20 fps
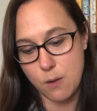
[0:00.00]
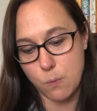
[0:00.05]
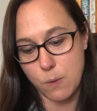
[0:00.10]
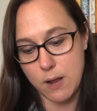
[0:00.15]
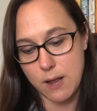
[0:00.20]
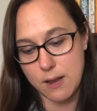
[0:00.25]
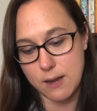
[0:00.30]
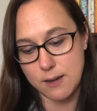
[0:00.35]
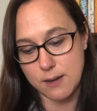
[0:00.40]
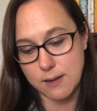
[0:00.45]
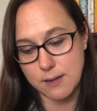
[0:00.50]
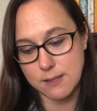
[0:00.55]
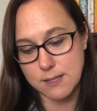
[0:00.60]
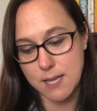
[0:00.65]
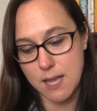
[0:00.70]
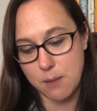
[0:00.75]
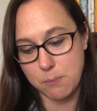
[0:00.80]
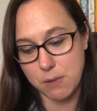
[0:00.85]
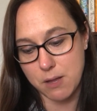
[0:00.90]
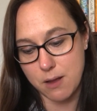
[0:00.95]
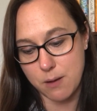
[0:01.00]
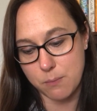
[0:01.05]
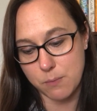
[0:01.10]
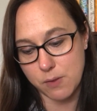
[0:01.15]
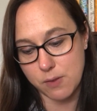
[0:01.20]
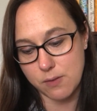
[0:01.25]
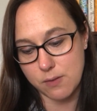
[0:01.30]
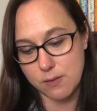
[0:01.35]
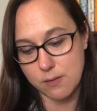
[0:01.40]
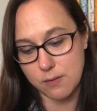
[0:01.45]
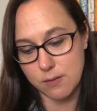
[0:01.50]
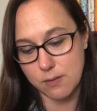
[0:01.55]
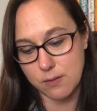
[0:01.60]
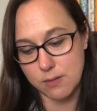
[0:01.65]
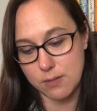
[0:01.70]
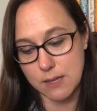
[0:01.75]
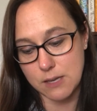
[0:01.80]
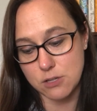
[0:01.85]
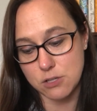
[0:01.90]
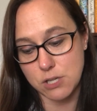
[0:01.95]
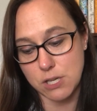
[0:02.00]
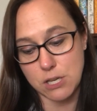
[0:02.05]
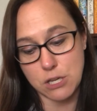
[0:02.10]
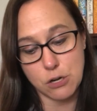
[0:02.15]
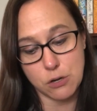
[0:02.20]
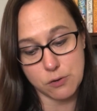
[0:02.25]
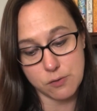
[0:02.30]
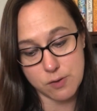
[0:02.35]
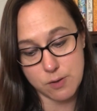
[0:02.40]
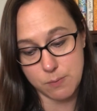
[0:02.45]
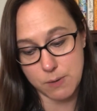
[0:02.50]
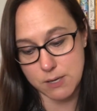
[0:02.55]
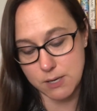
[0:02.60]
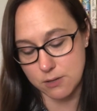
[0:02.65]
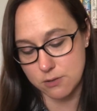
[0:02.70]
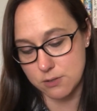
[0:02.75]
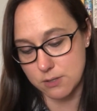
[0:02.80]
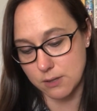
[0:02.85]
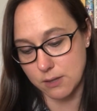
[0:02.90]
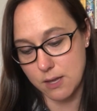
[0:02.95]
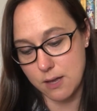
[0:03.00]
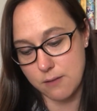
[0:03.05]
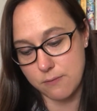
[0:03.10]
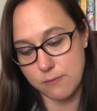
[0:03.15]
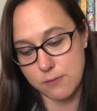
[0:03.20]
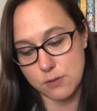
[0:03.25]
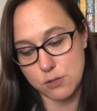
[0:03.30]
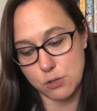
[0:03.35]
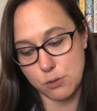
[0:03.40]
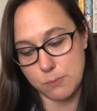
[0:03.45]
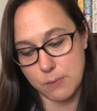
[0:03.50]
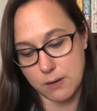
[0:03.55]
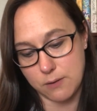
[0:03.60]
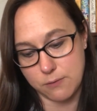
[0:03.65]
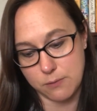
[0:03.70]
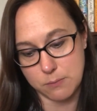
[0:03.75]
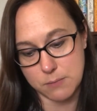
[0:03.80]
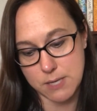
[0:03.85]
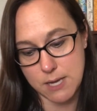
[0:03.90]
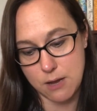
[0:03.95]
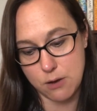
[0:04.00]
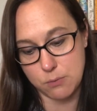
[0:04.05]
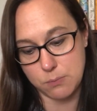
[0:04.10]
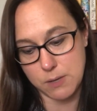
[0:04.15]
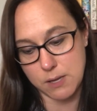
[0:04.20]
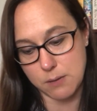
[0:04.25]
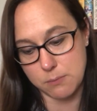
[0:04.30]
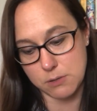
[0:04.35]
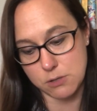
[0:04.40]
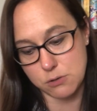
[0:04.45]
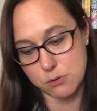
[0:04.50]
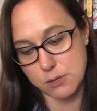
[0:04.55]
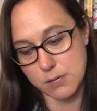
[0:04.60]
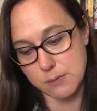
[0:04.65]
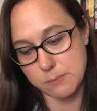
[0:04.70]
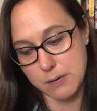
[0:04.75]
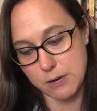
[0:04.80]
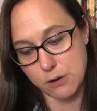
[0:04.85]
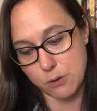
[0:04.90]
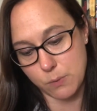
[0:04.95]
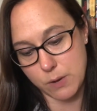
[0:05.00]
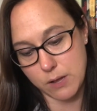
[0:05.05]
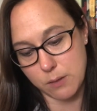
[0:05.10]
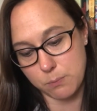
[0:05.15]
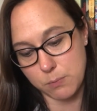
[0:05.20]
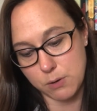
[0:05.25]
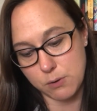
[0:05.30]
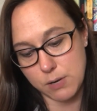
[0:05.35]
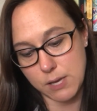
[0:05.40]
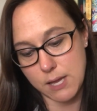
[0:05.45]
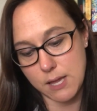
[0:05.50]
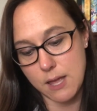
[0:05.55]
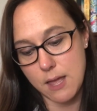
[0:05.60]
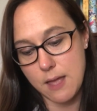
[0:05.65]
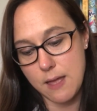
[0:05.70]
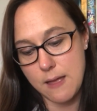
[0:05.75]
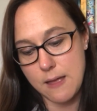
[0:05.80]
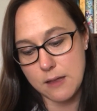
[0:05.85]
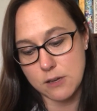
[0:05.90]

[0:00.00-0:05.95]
When time comes that she yearns to be touched in love, two men from town become intrigued by her wild beauty.